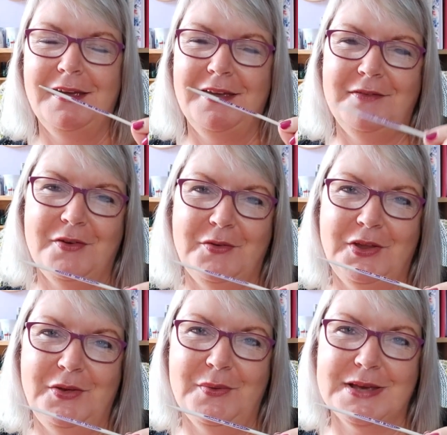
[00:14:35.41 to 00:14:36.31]
if you're in
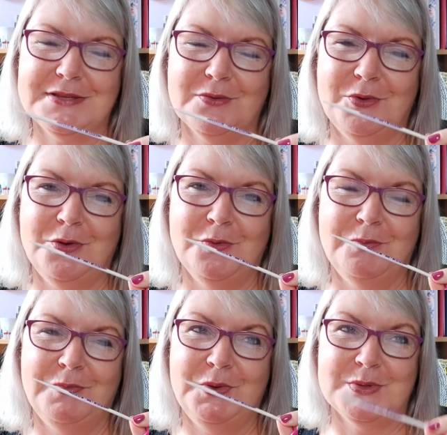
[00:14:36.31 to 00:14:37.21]
the US or you
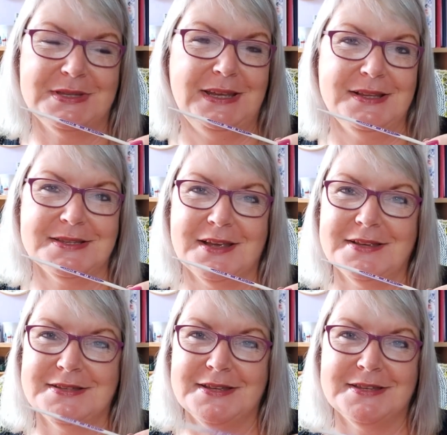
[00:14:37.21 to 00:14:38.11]
use needle
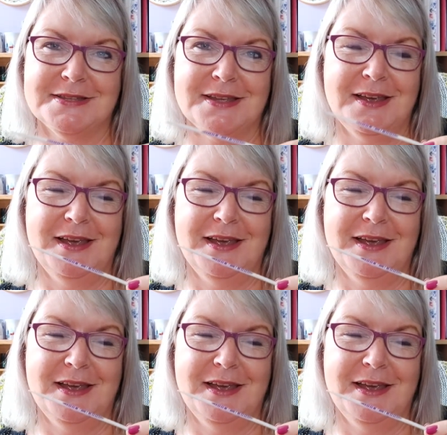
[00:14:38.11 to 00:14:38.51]
sizes,